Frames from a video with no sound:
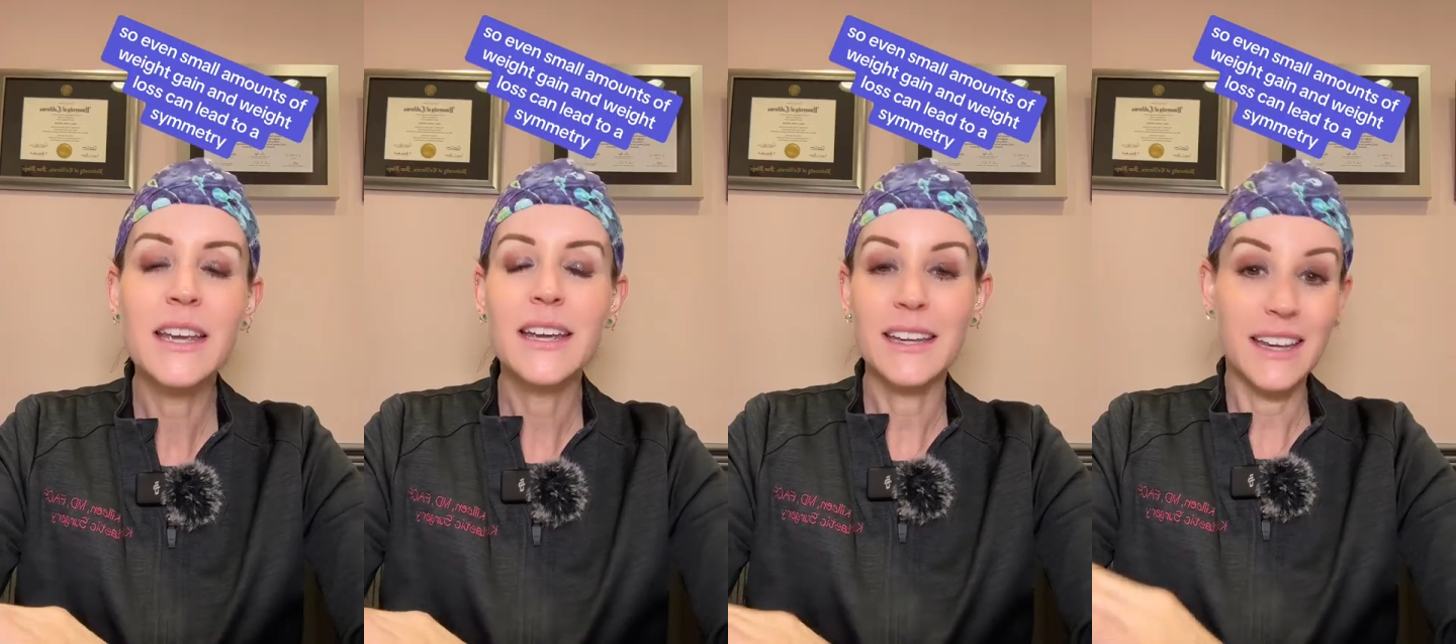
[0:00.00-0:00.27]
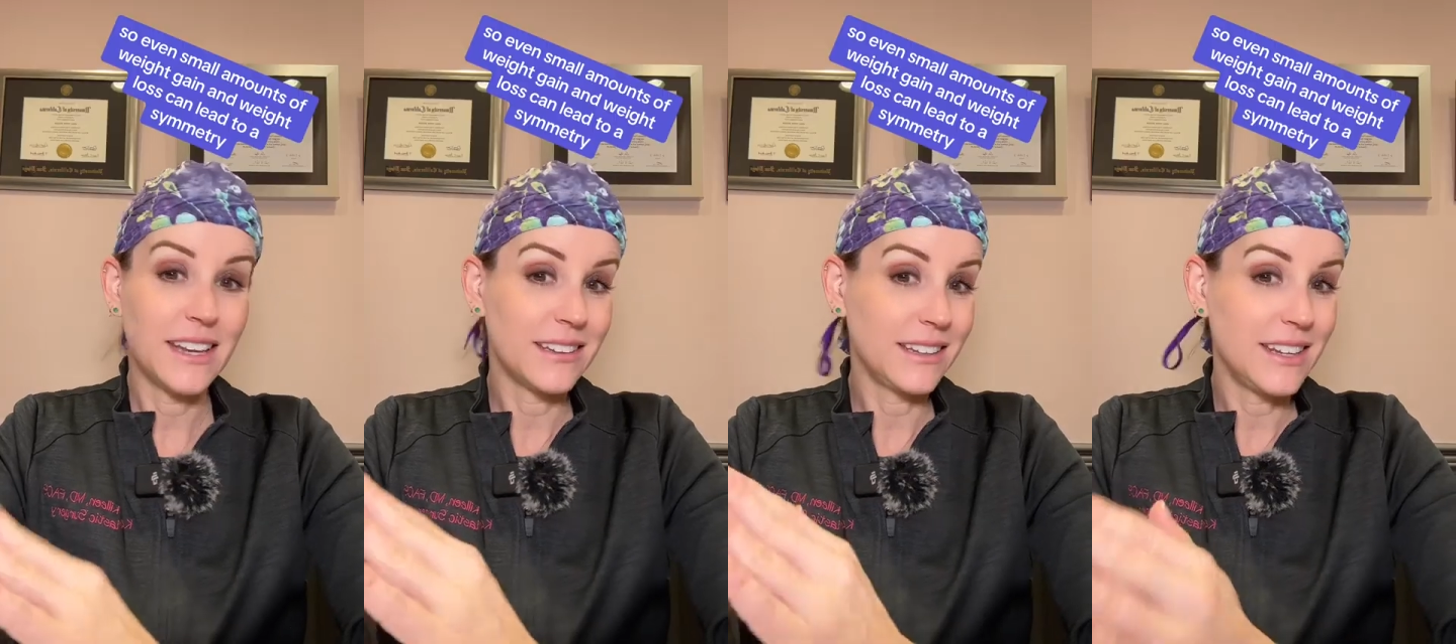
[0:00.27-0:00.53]

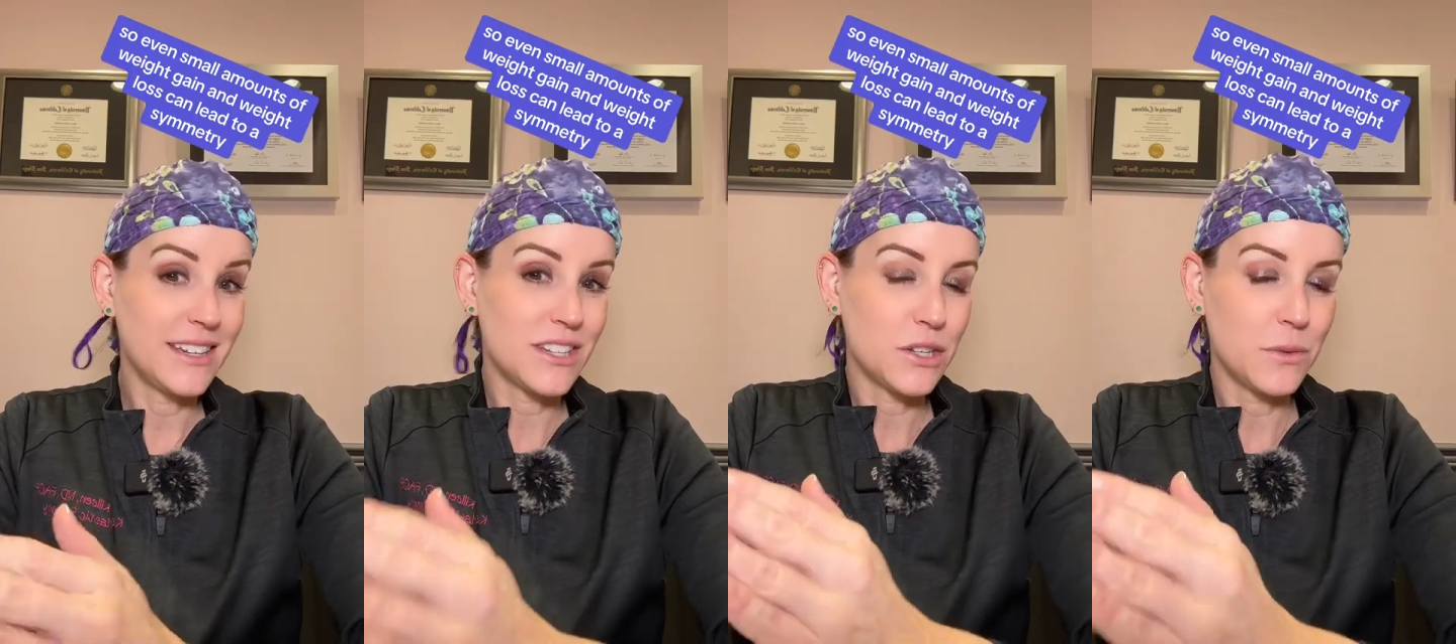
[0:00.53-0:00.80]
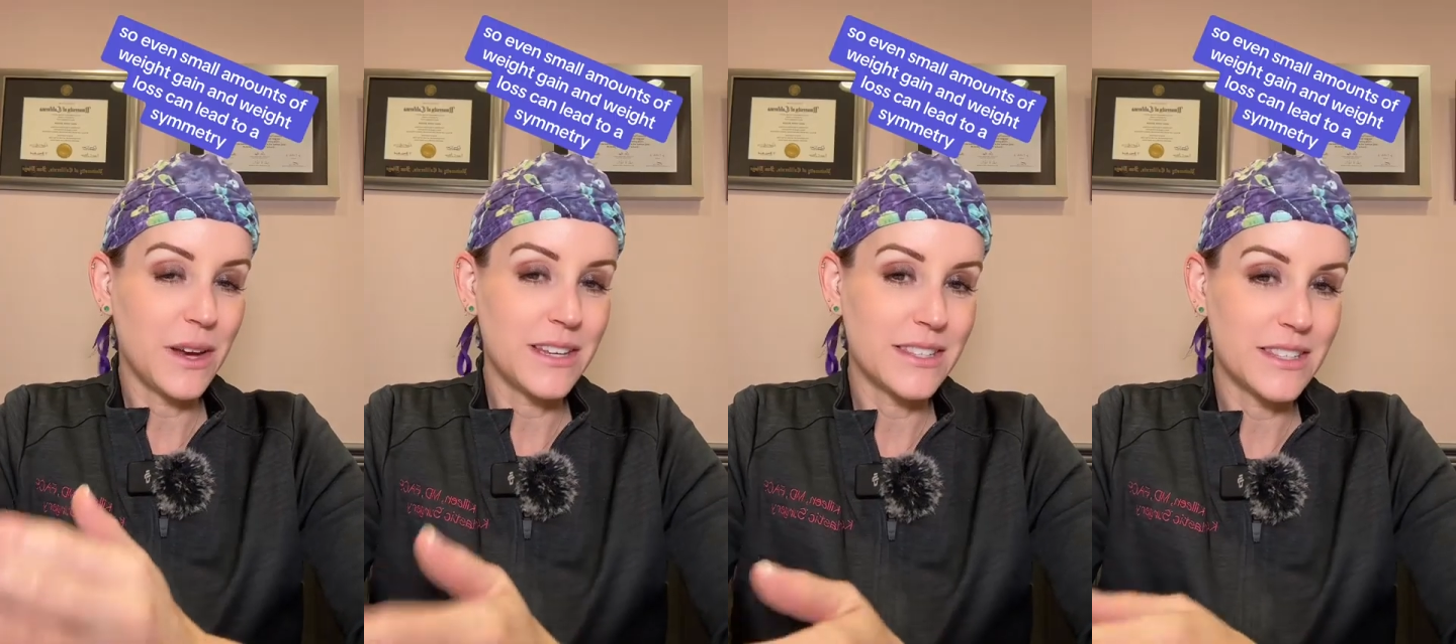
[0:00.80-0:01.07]
can lead to
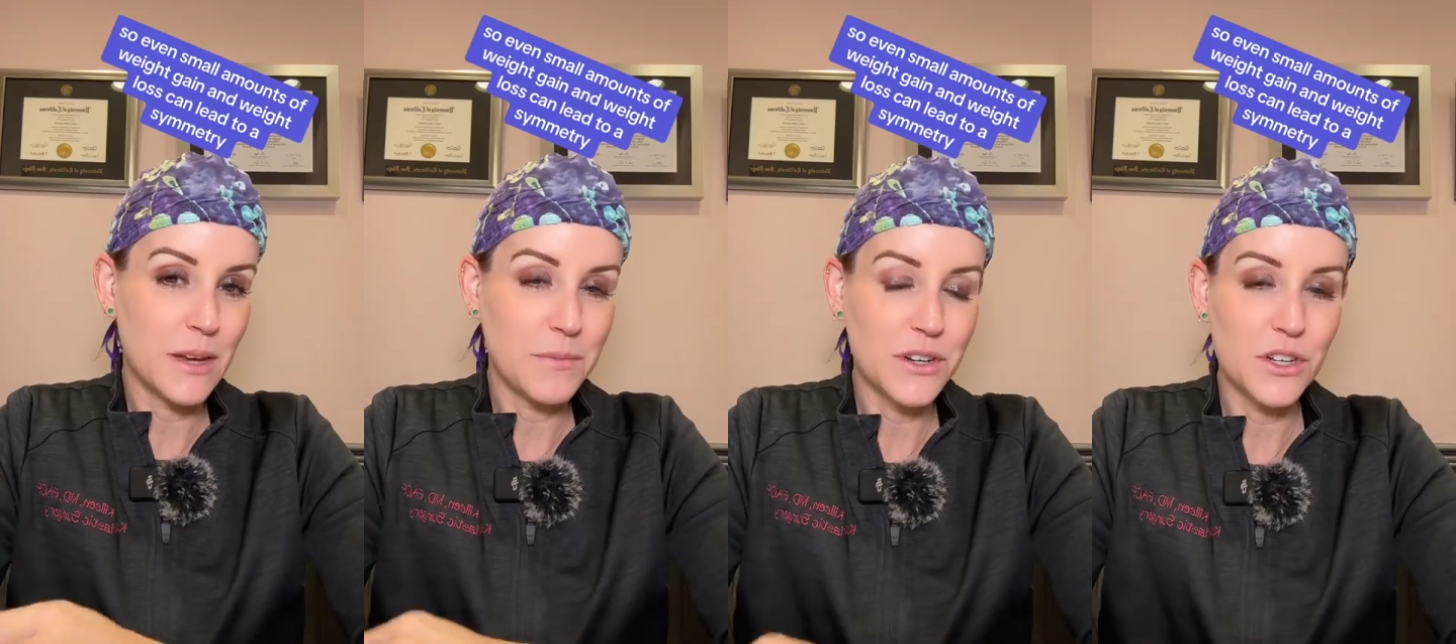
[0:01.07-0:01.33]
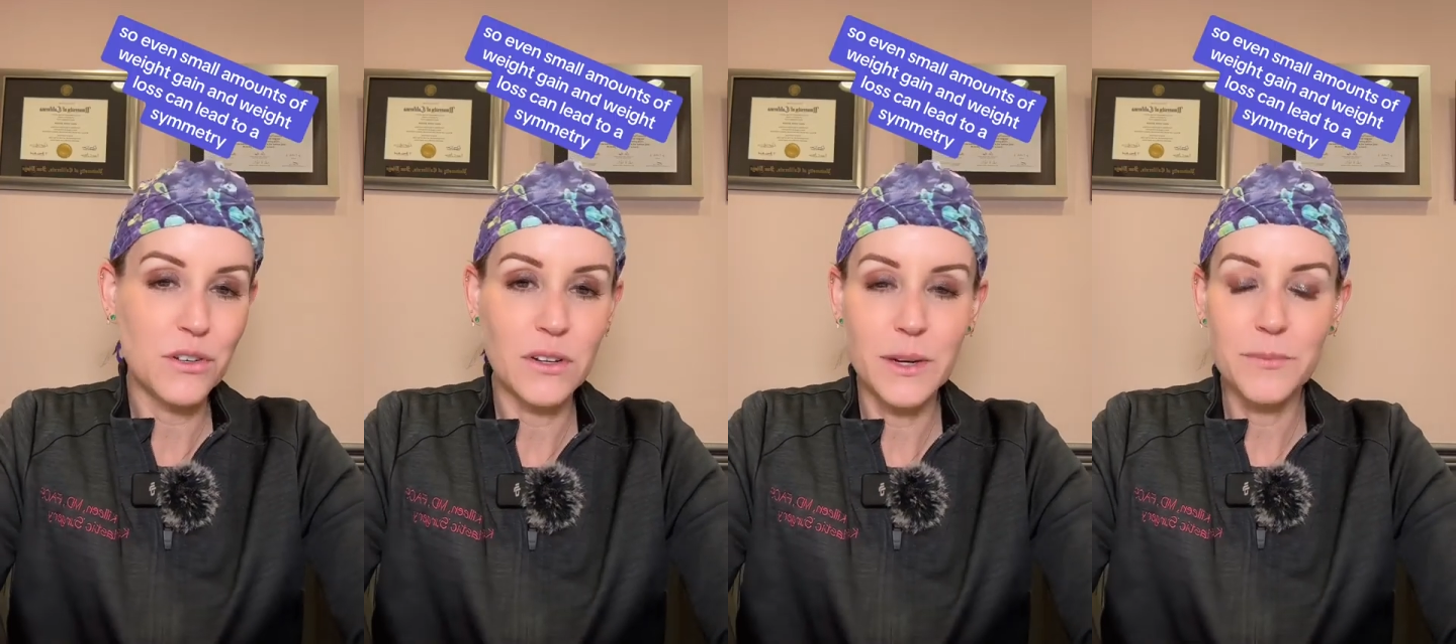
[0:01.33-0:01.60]
asymmetry.